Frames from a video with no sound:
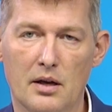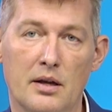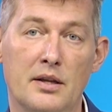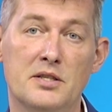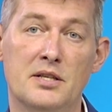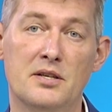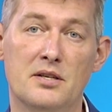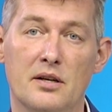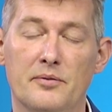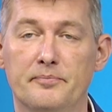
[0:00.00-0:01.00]
In this
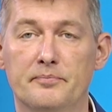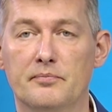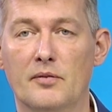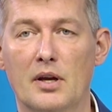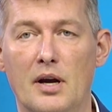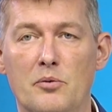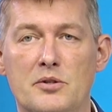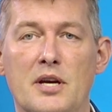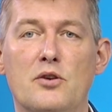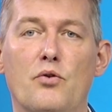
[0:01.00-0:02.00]
session, I will
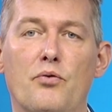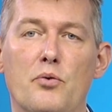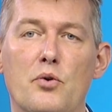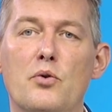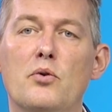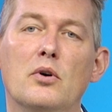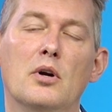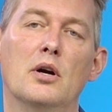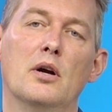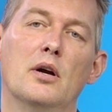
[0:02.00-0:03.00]
take you through
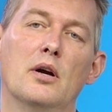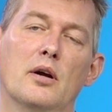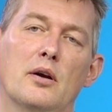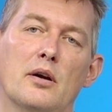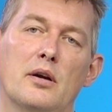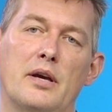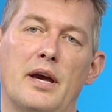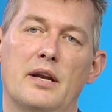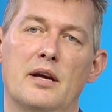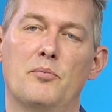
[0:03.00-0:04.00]

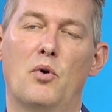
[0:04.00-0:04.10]
getting